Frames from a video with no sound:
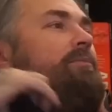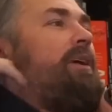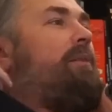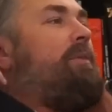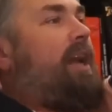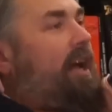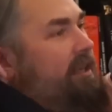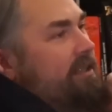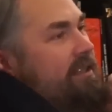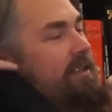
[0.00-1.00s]
But I mean,
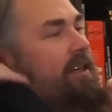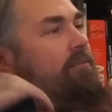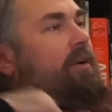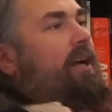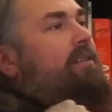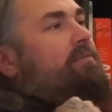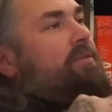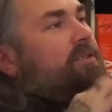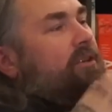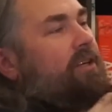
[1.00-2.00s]
listen, when I
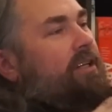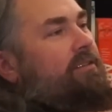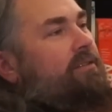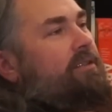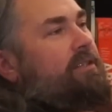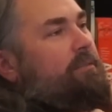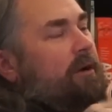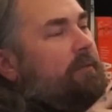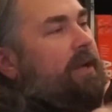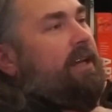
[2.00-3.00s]
started
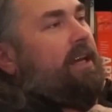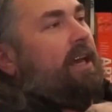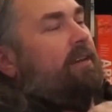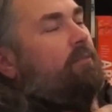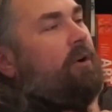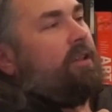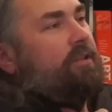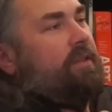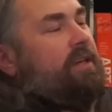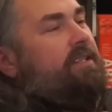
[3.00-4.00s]
experimenting again, one of
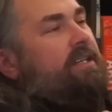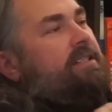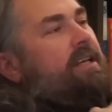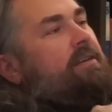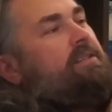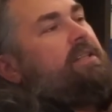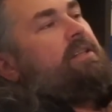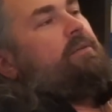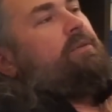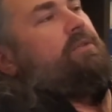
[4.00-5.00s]
the things I said is
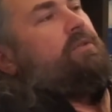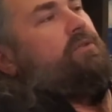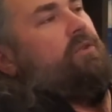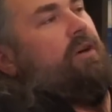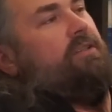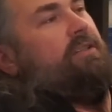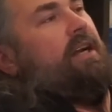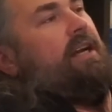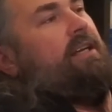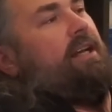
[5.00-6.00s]
that there was drugs
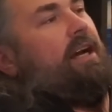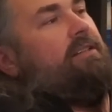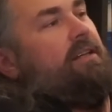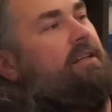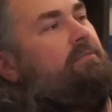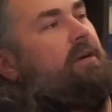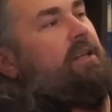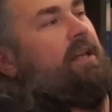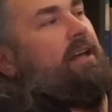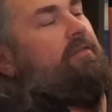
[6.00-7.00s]
that I had not done in
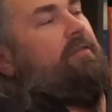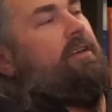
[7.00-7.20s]
my life